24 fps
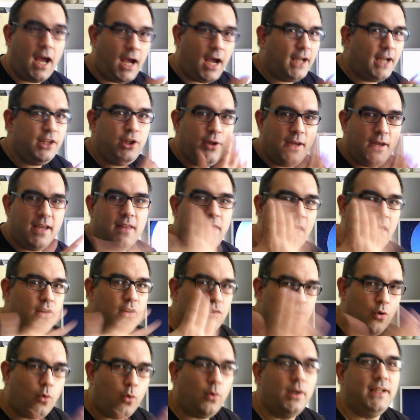and you hear that
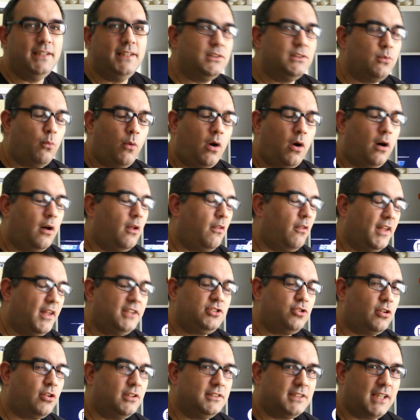noise while they're
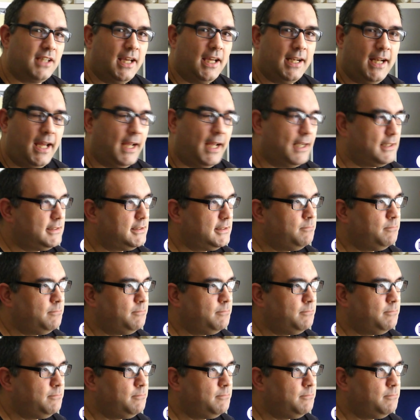trying to connect.